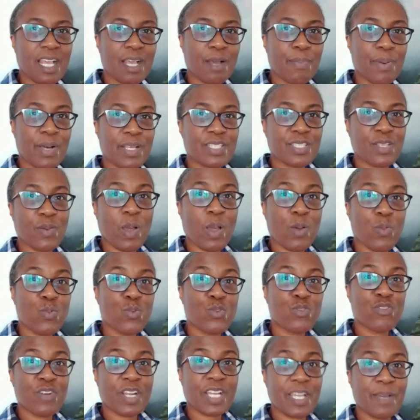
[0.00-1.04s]
But so I
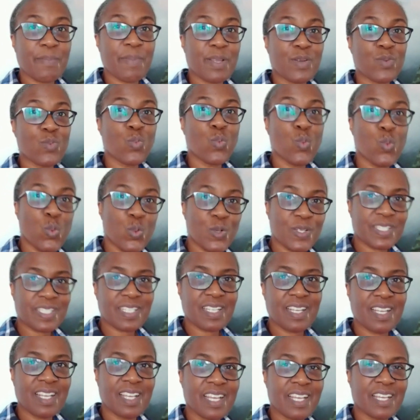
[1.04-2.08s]
would recommend
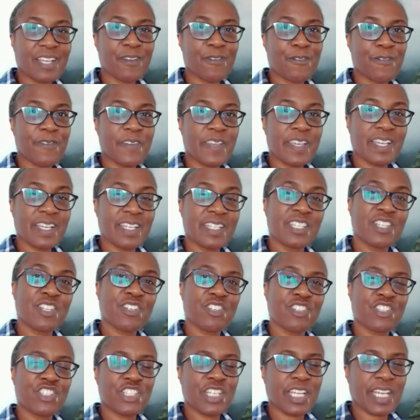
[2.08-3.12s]
water kefir, and you
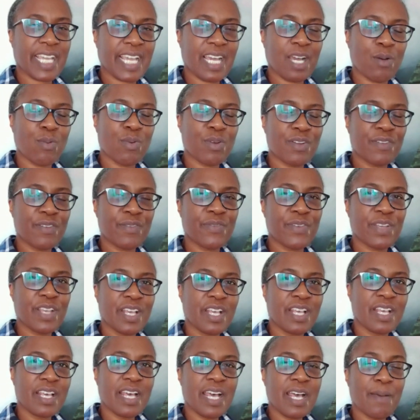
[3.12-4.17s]
could check out
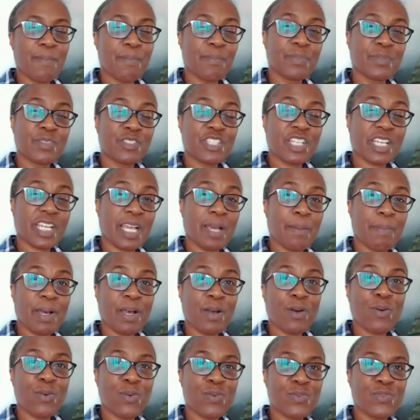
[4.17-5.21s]
my
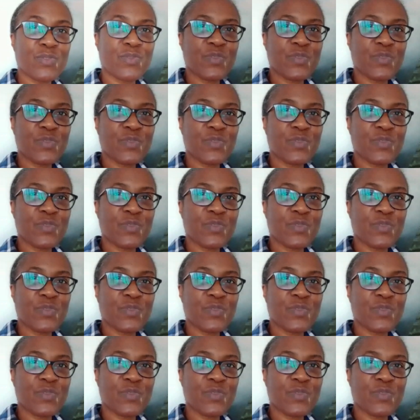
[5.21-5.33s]
old